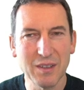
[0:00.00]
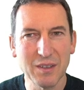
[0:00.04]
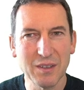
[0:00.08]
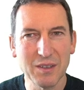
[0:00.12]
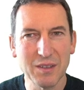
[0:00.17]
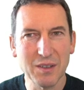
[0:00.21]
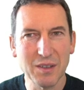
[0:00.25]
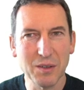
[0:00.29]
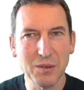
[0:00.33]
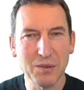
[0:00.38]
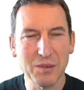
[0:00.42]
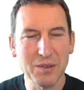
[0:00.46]

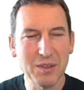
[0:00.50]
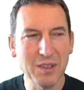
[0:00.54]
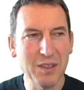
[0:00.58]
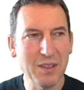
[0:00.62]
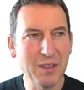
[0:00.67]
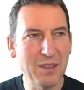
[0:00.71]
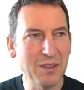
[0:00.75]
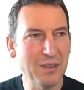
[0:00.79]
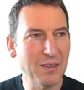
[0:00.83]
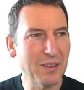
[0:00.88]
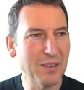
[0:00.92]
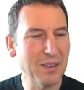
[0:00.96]
So
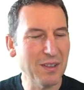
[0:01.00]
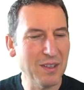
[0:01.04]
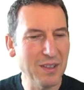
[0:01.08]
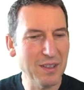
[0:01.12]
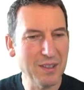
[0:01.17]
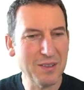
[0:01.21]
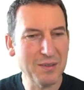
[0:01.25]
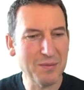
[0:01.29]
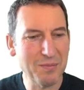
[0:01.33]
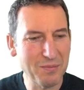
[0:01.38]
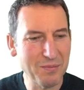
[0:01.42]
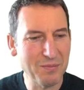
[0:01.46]
the
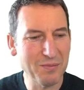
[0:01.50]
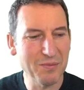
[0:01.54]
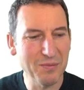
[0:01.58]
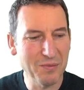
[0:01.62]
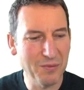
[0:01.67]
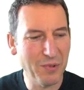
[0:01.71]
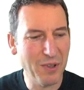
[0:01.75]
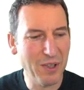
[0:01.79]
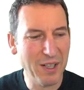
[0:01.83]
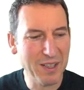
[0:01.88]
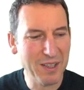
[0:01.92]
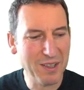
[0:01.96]
here's
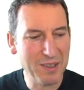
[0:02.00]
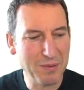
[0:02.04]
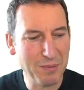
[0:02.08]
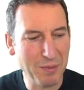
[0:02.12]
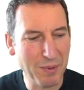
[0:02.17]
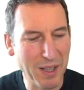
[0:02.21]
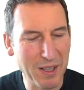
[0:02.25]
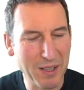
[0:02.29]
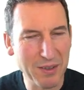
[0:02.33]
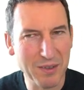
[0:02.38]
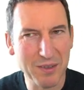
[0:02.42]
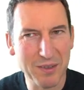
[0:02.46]
why this
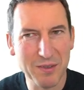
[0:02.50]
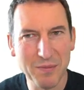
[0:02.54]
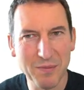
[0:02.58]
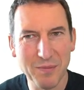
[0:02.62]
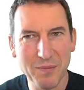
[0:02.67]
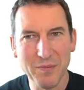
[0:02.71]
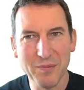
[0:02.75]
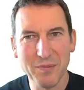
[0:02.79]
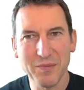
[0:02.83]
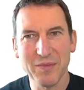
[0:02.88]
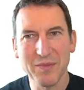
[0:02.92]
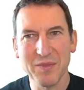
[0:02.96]
matters.
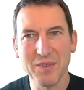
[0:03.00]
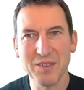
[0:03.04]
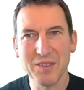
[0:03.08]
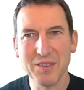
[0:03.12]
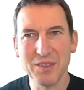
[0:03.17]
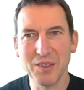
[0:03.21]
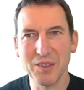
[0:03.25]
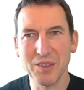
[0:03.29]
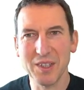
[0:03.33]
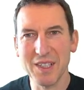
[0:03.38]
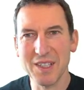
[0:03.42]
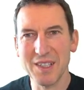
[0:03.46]

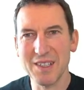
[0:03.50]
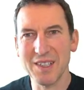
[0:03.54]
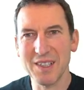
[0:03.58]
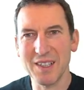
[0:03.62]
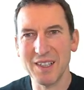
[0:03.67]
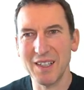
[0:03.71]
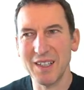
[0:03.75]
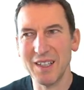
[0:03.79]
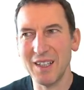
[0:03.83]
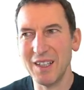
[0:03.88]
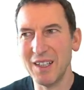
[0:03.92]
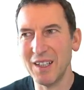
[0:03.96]
So let's
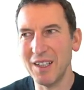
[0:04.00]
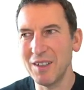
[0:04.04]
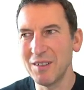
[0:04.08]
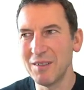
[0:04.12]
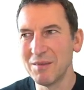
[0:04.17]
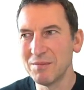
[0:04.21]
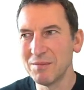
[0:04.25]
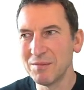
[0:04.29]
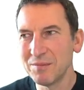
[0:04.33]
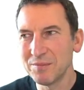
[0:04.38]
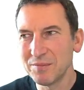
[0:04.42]
say